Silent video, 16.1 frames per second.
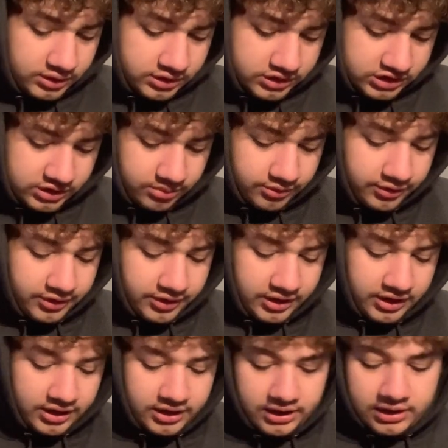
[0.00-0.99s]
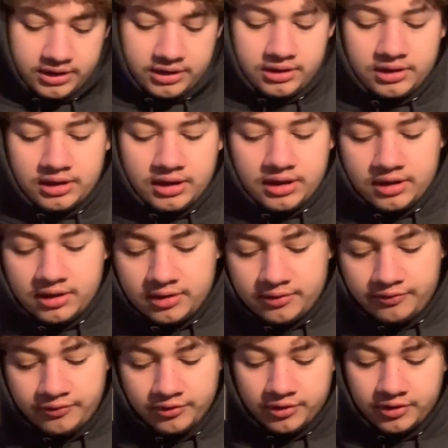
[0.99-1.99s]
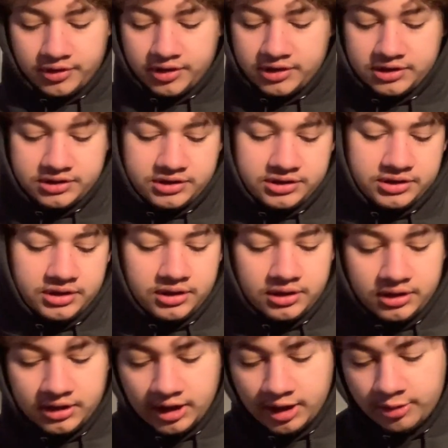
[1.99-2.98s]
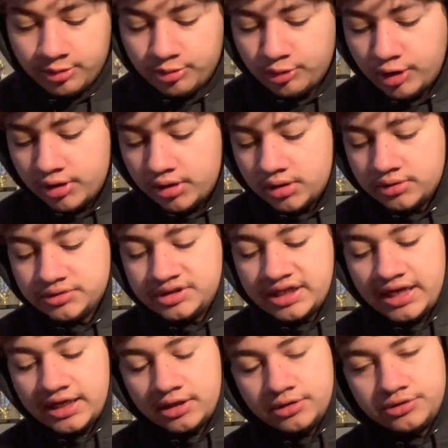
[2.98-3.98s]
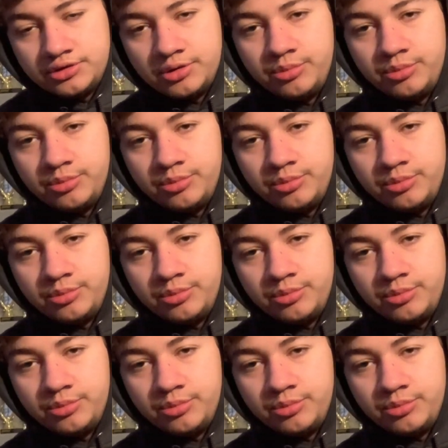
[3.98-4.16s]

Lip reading: some of the 4-inch Yamamoto Zaco swim